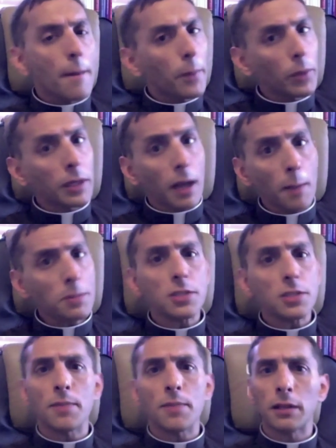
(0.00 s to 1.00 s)
But when it comes to
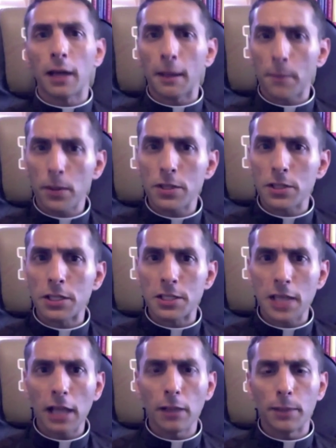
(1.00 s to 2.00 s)
something like priestly
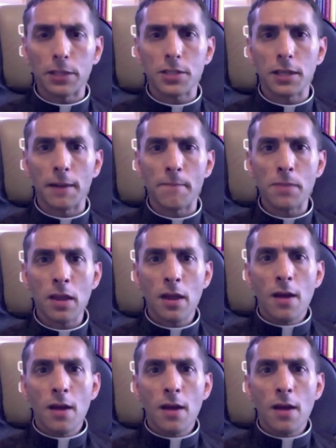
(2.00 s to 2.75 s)
celibacy,